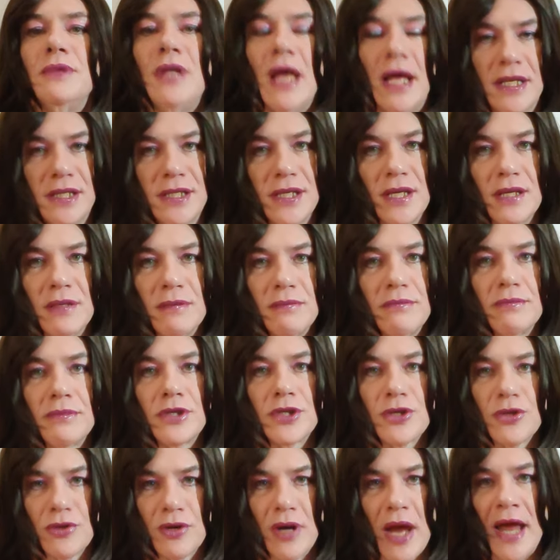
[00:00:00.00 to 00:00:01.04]
That's it.
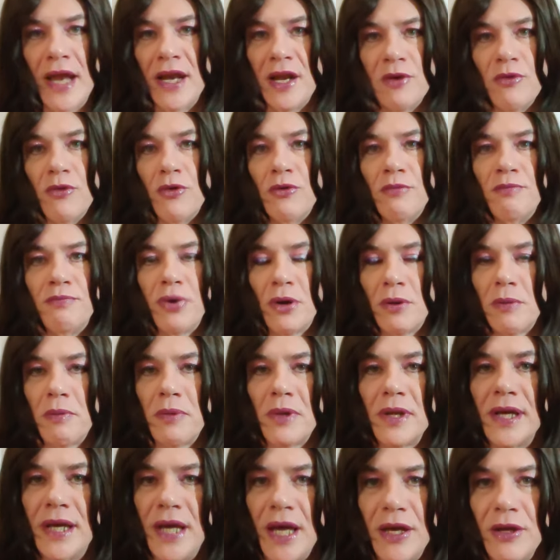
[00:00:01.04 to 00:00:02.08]
And it will
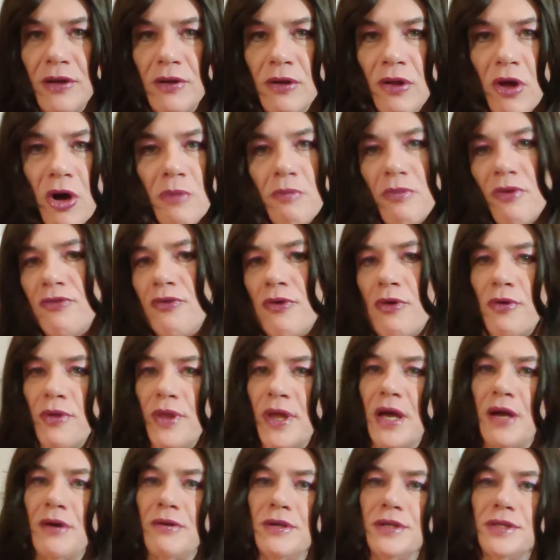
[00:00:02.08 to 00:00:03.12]
probably get you long
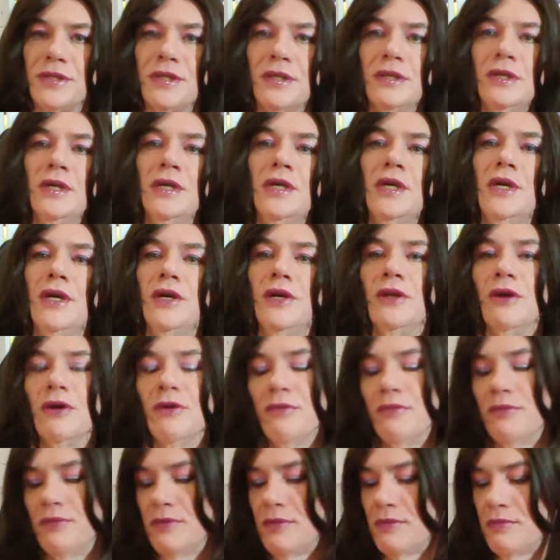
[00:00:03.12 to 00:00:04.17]
before there, as, you
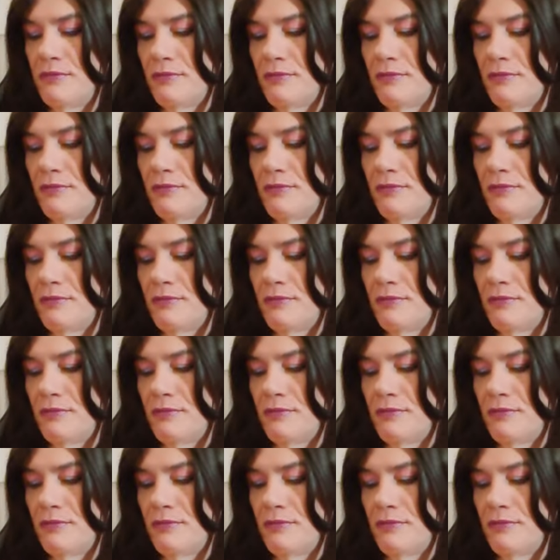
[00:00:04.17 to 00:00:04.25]
know,